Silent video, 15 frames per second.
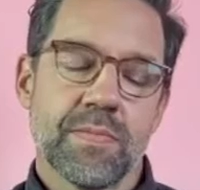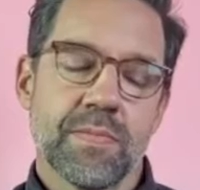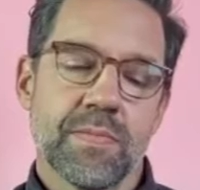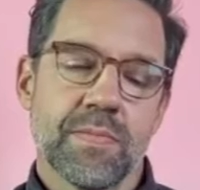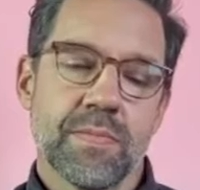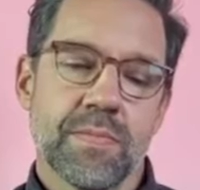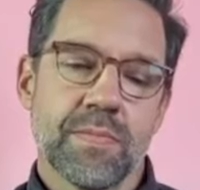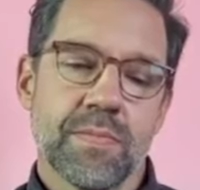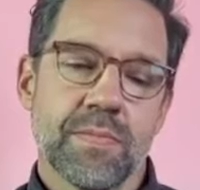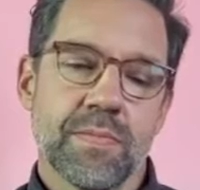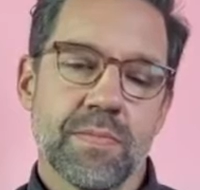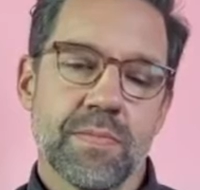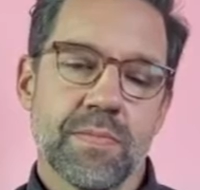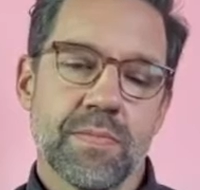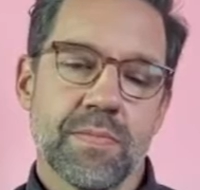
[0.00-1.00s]

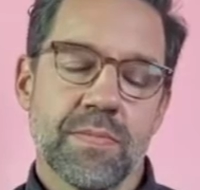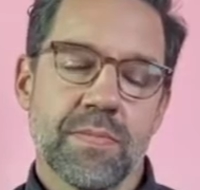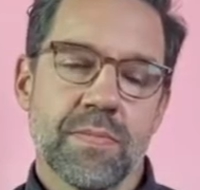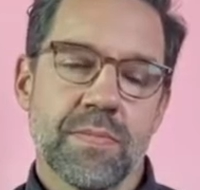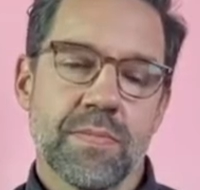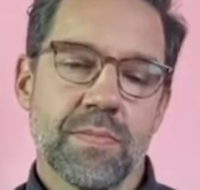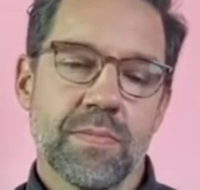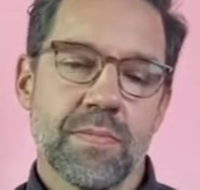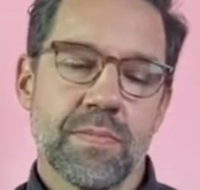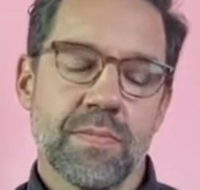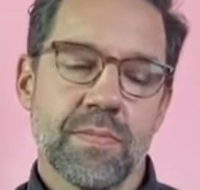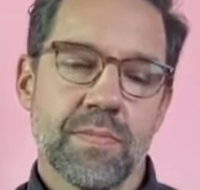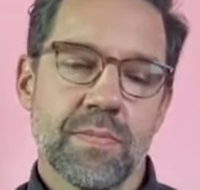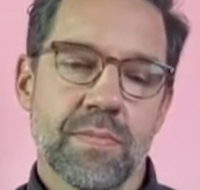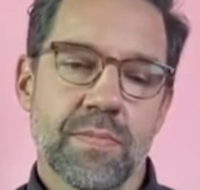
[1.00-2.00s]

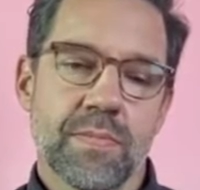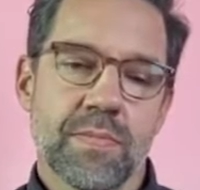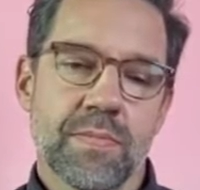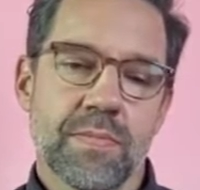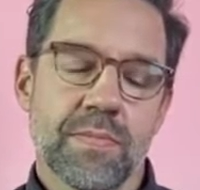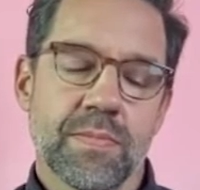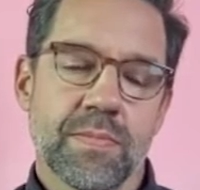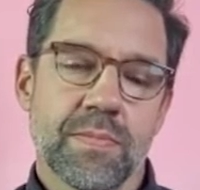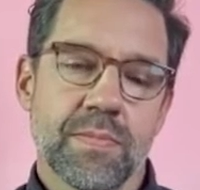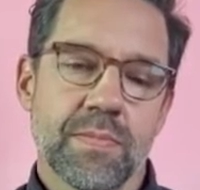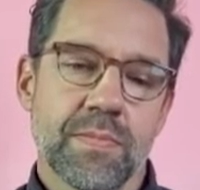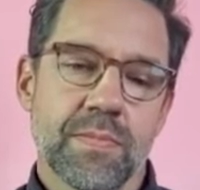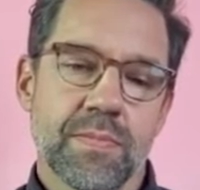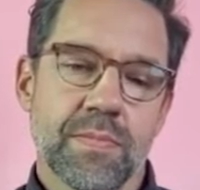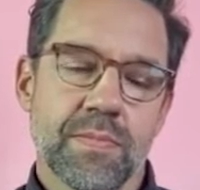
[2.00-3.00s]

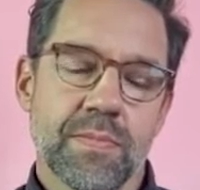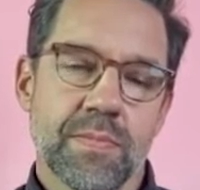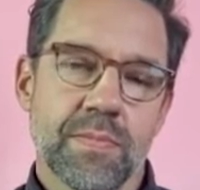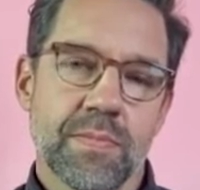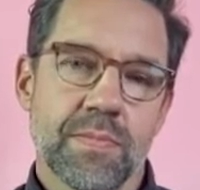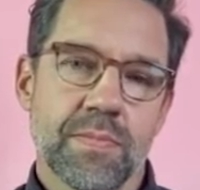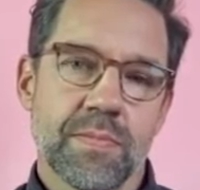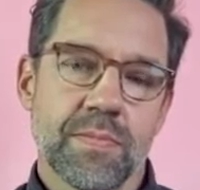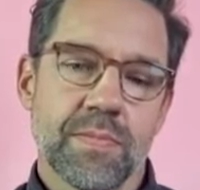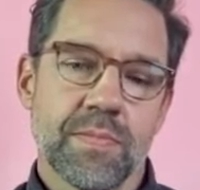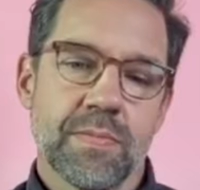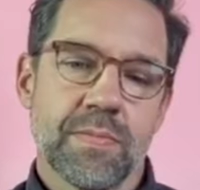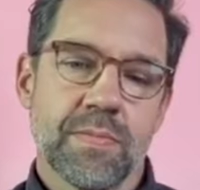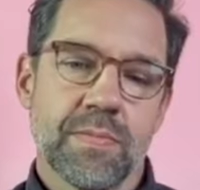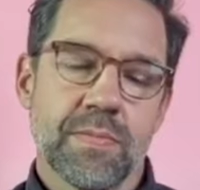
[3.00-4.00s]

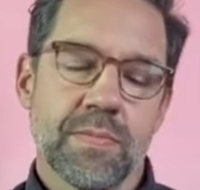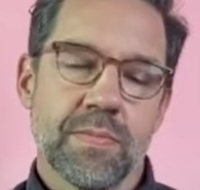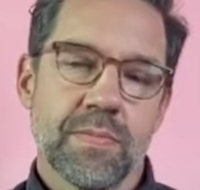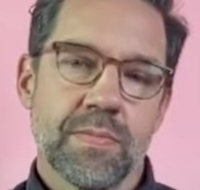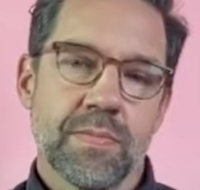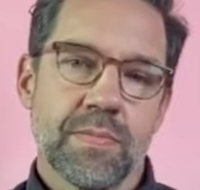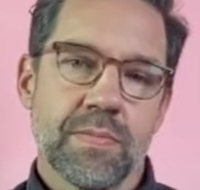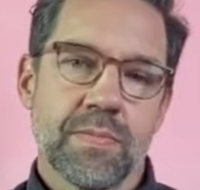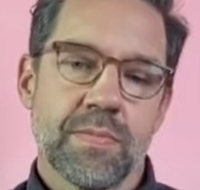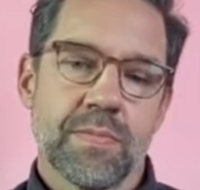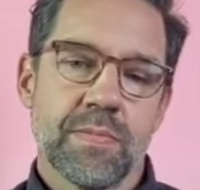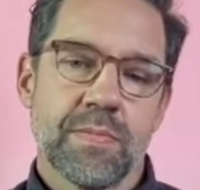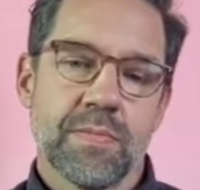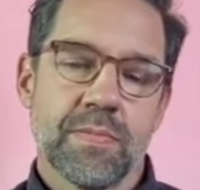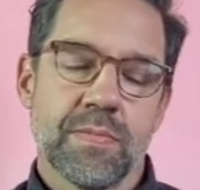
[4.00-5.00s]

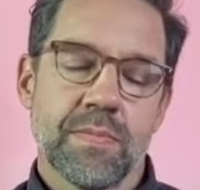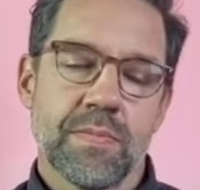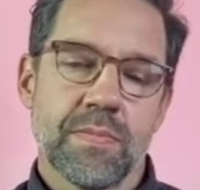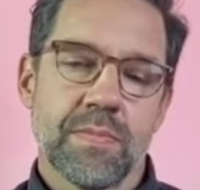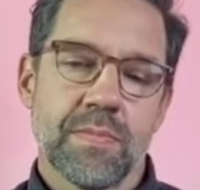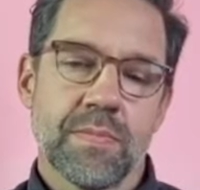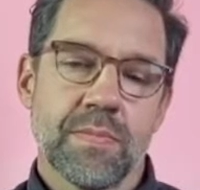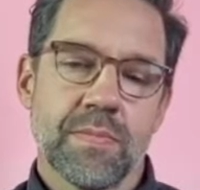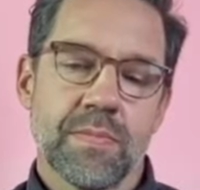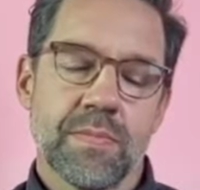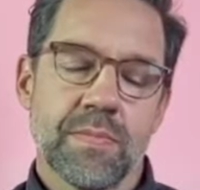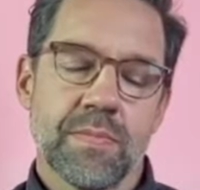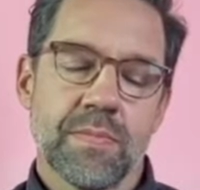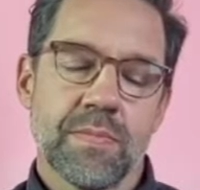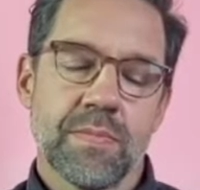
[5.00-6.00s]

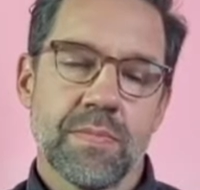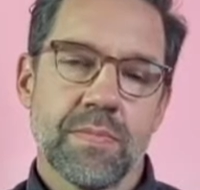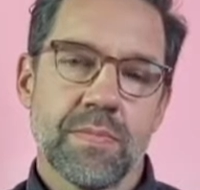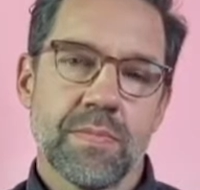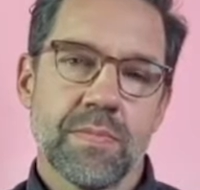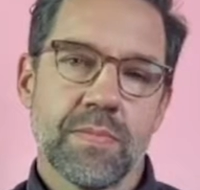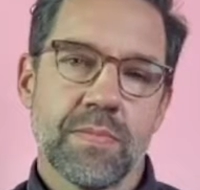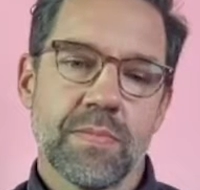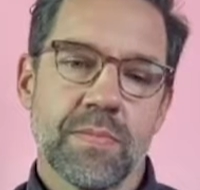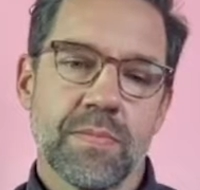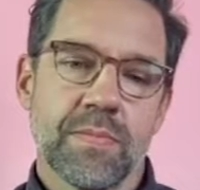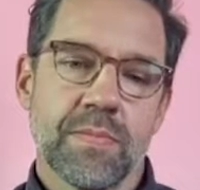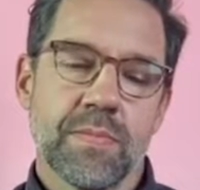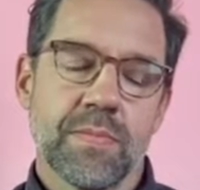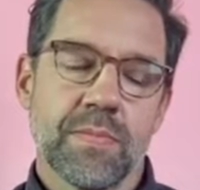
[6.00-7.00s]

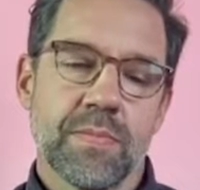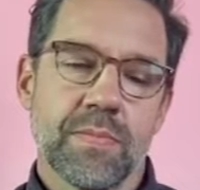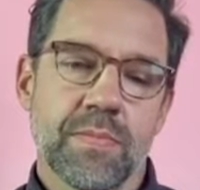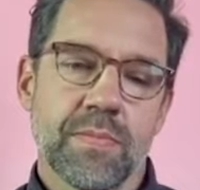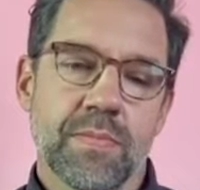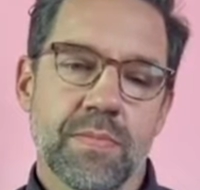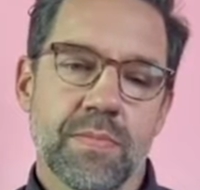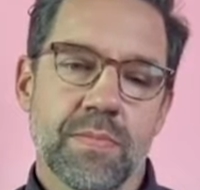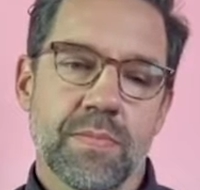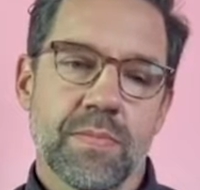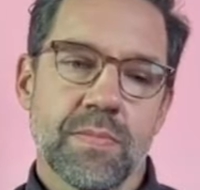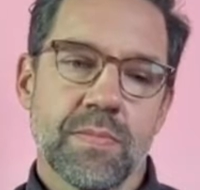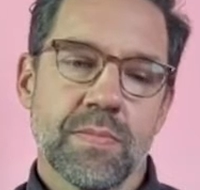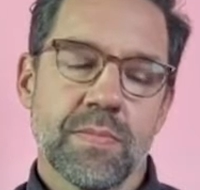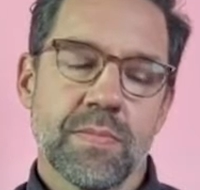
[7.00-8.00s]
(not speaking)